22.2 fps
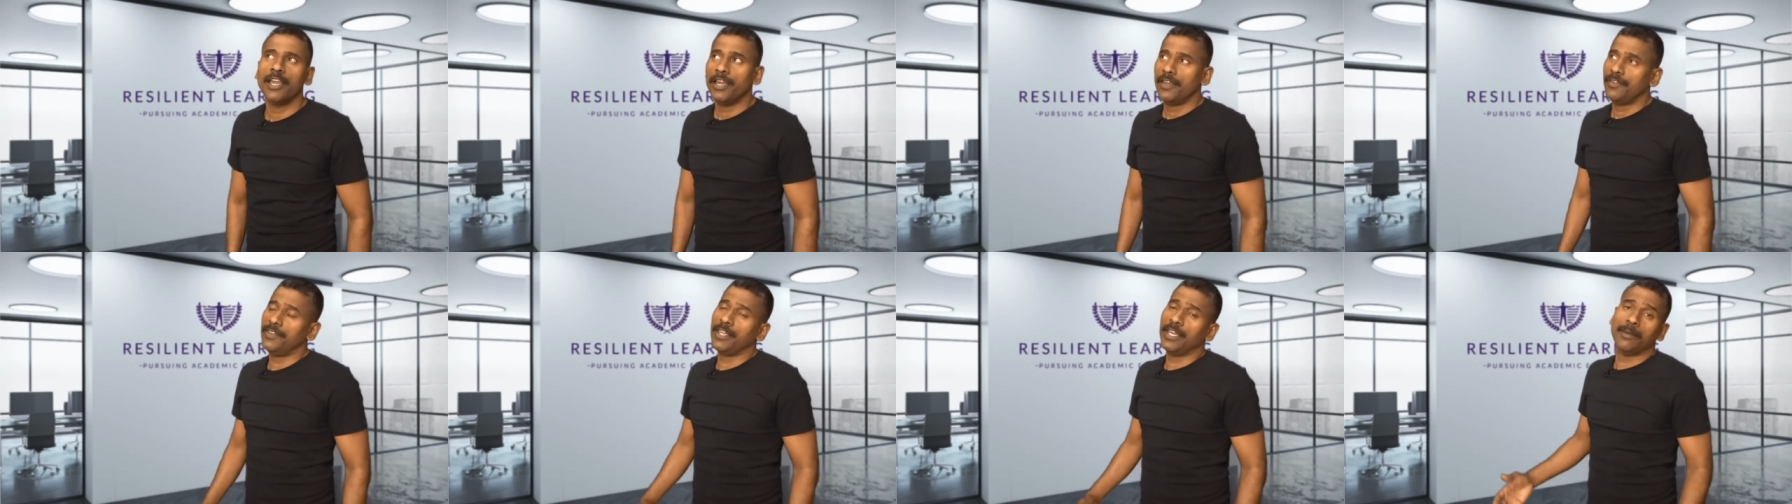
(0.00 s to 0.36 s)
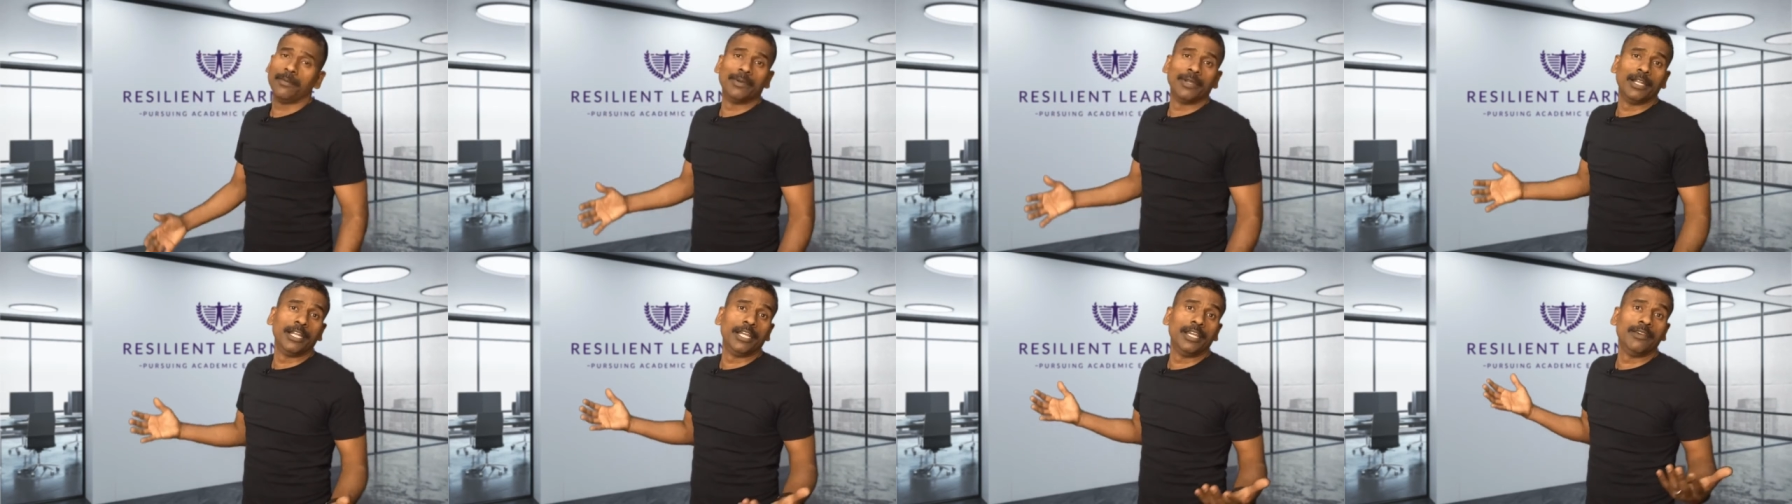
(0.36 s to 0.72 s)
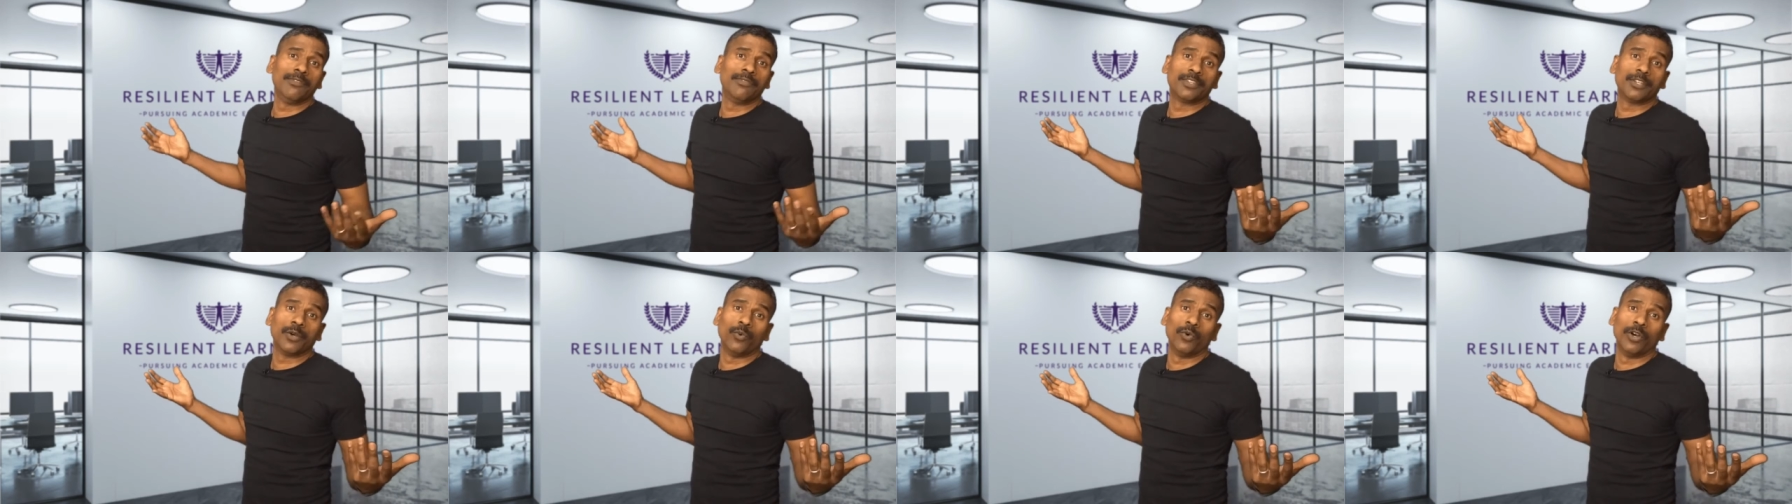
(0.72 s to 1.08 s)
They believe
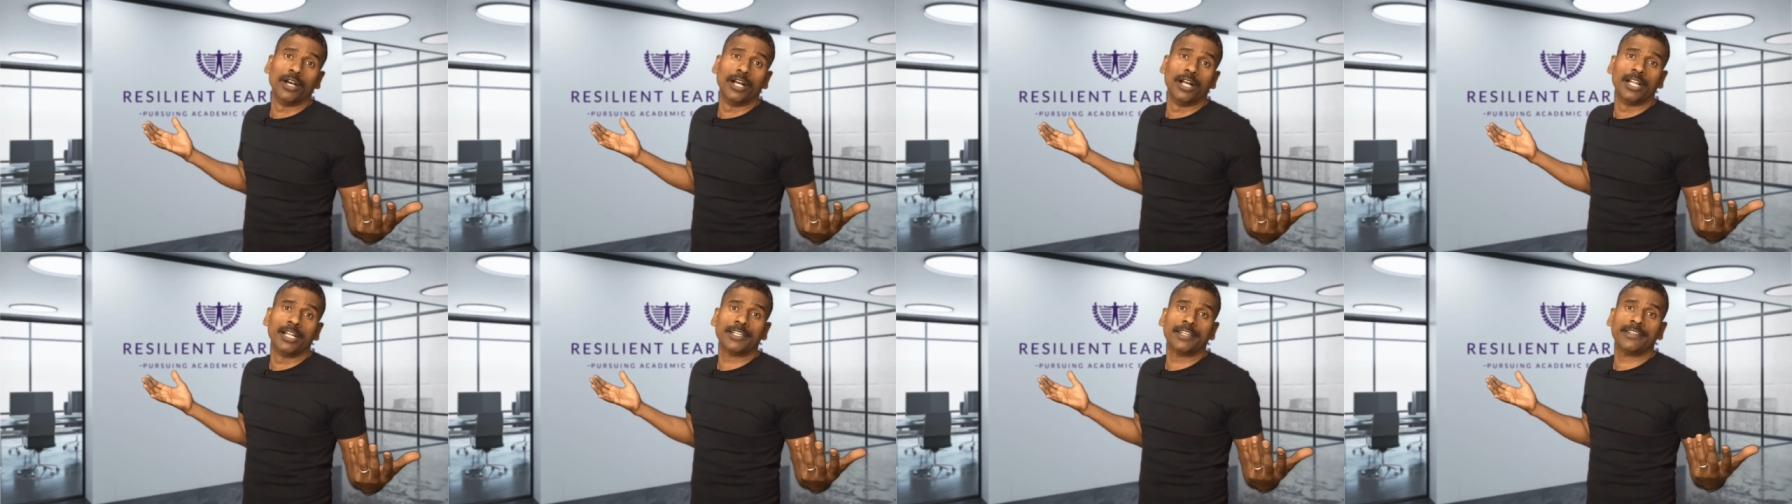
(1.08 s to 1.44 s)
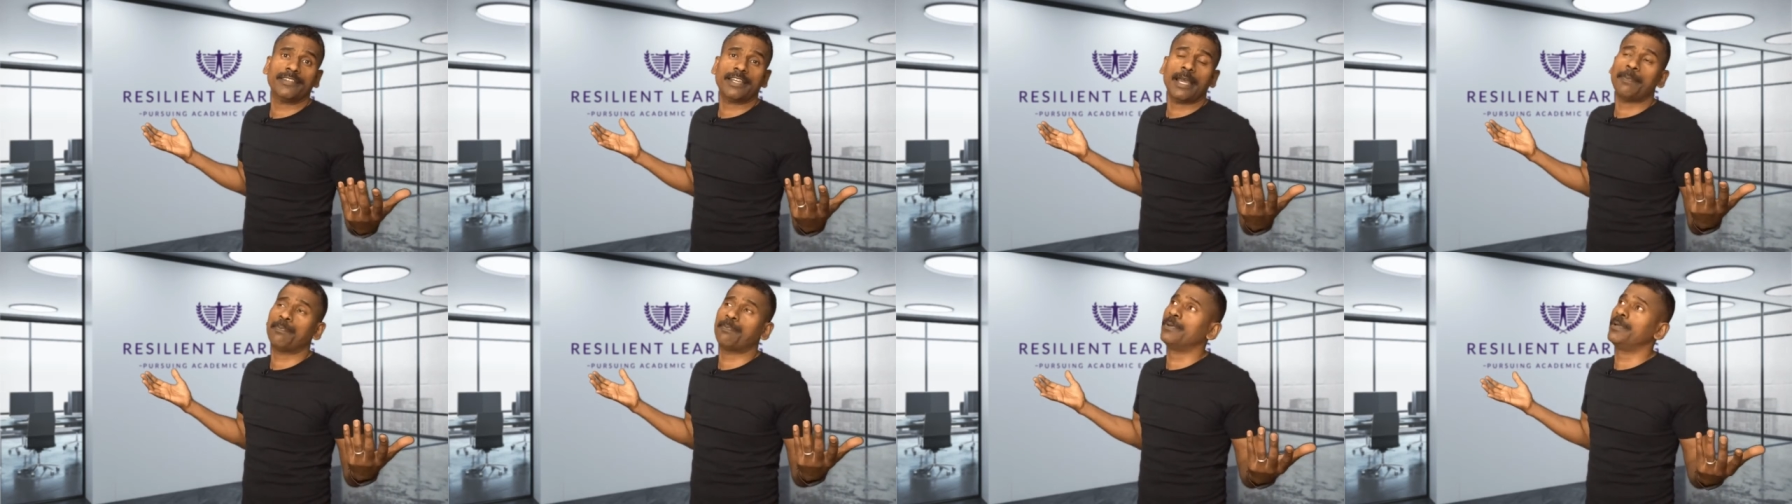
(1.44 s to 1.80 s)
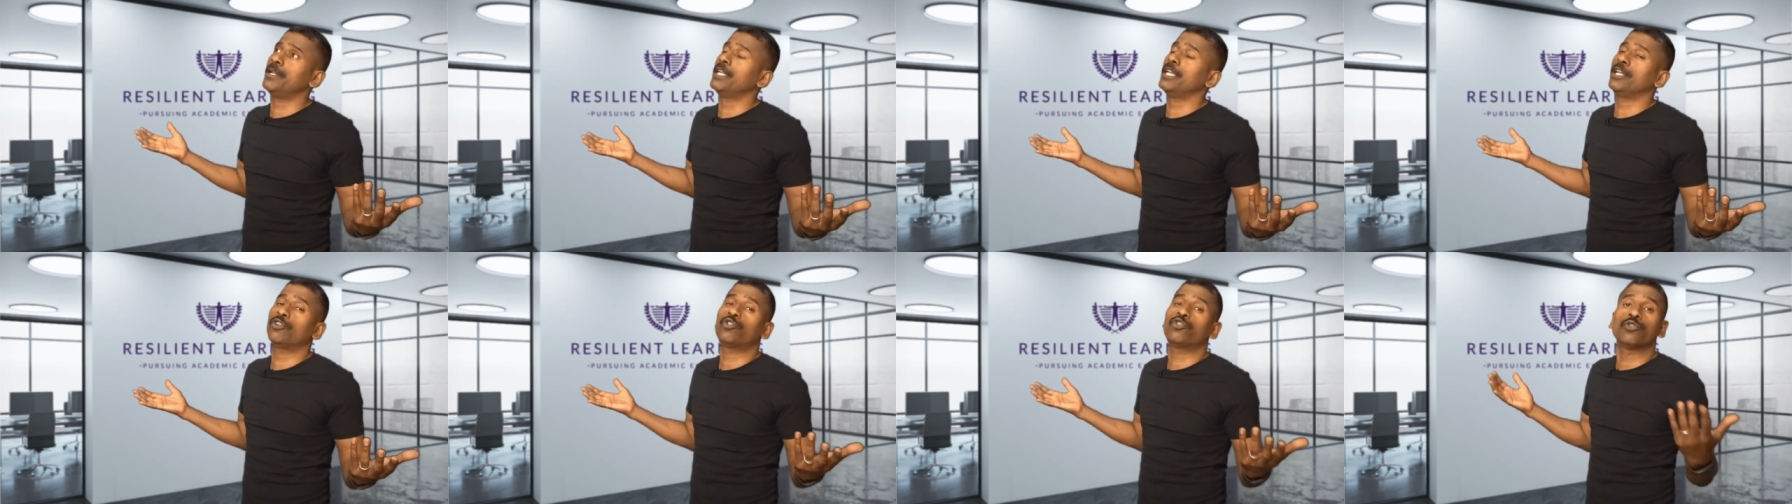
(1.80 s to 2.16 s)
the world is
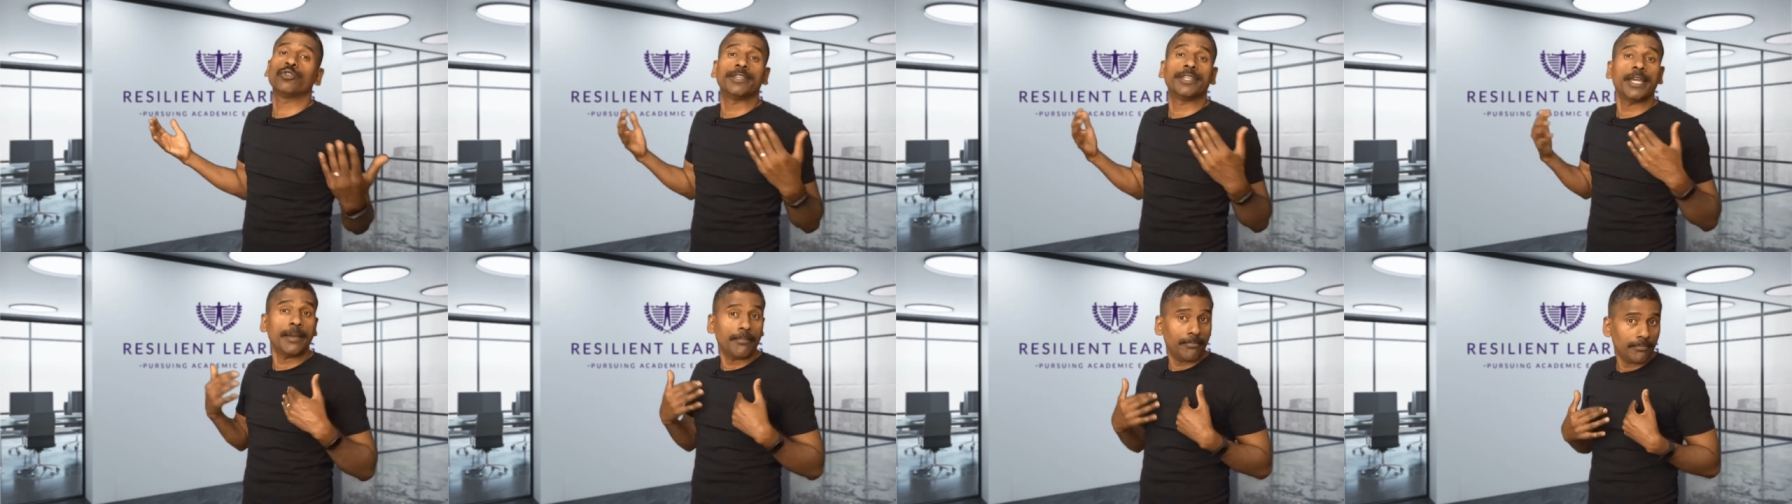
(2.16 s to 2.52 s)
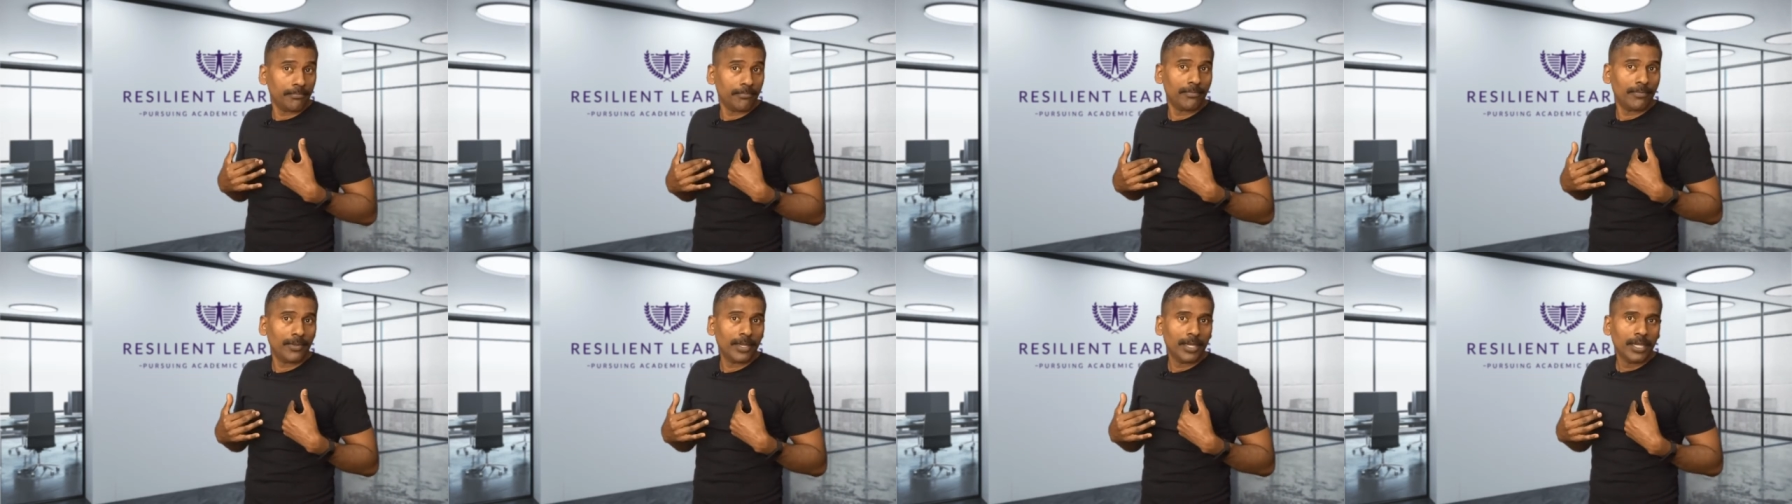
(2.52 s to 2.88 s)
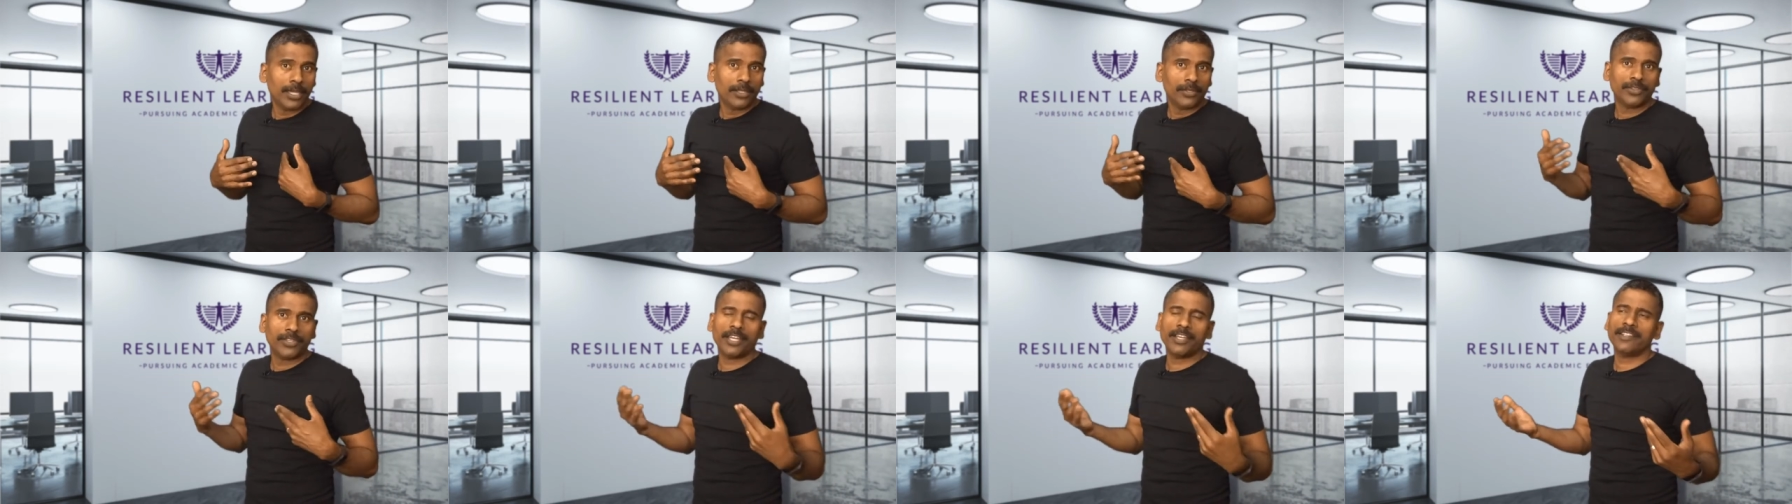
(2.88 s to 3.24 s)
happening to them.
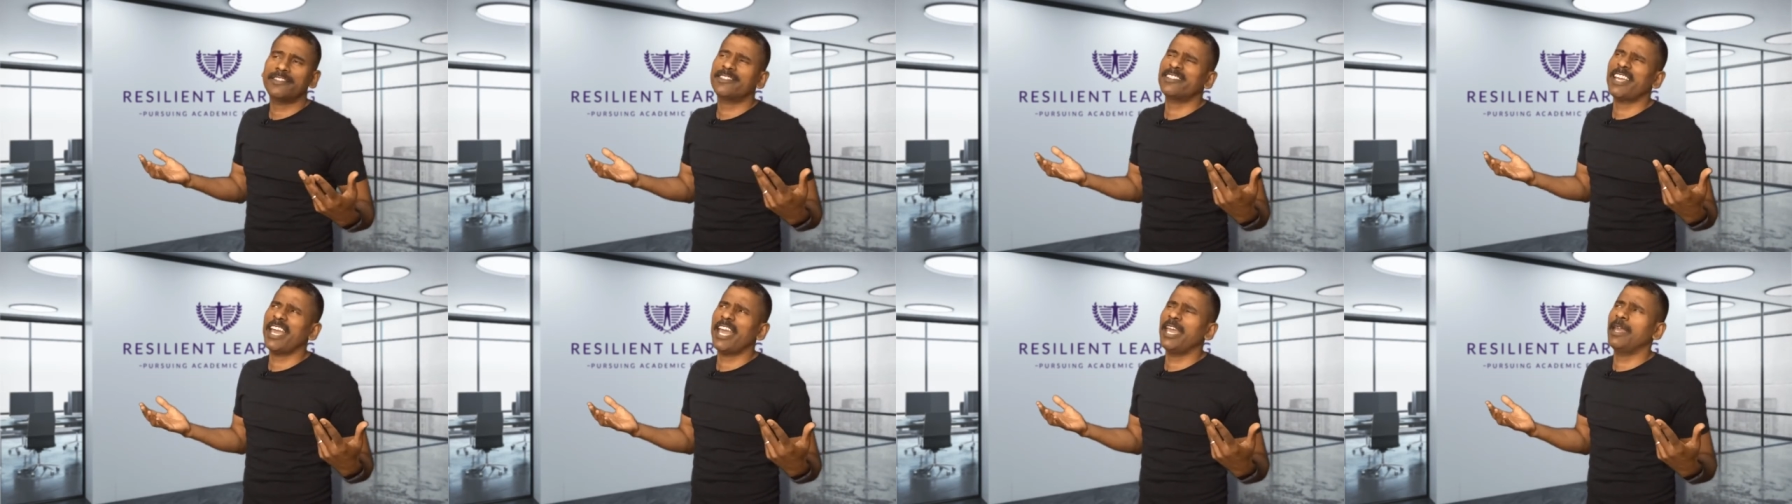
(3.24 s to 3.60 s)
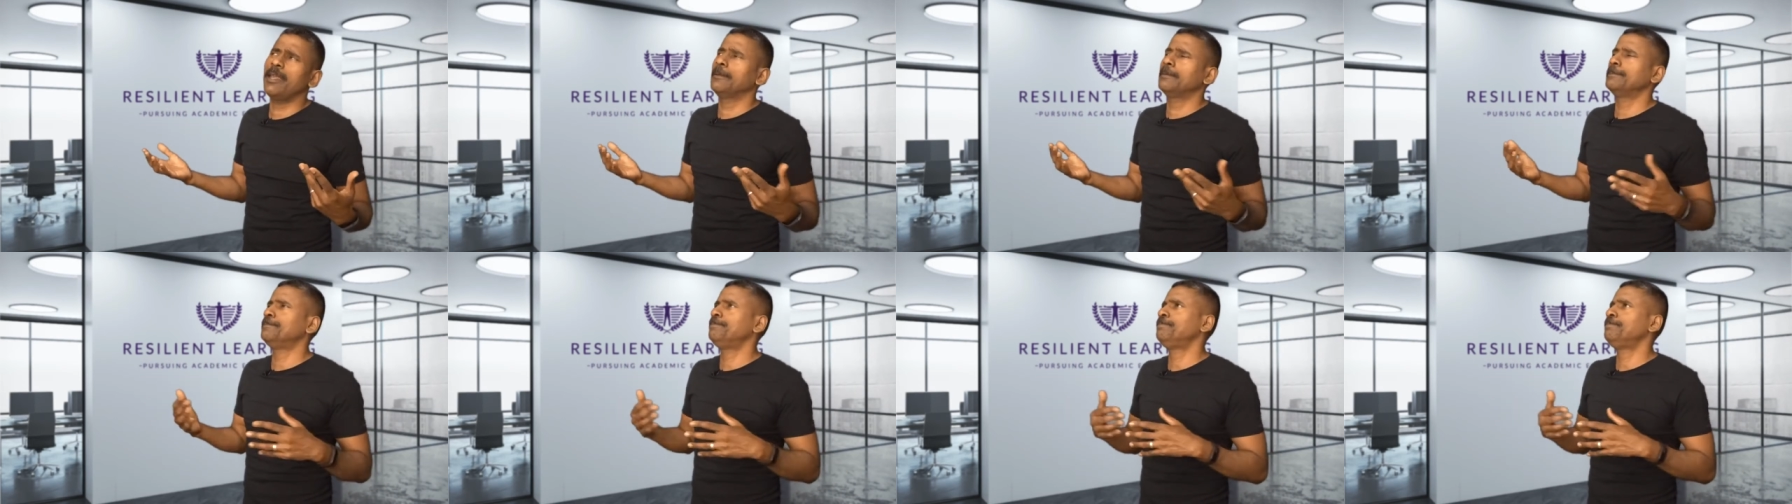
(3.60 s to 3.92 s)
They say